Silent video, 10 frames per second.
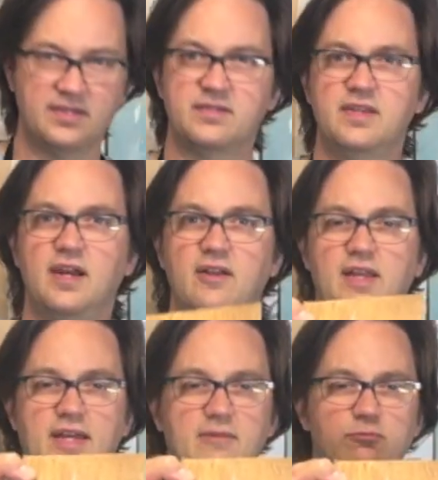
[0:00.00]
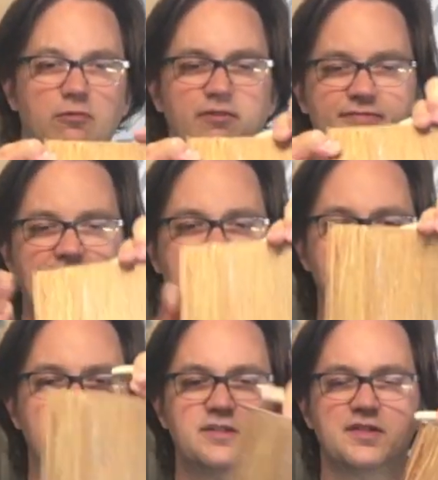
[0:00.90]
See how like rough that
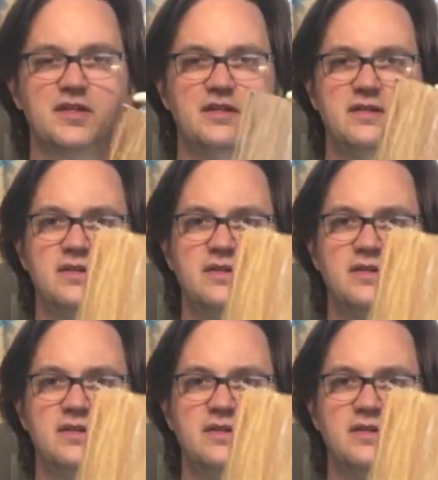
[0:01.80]
looks?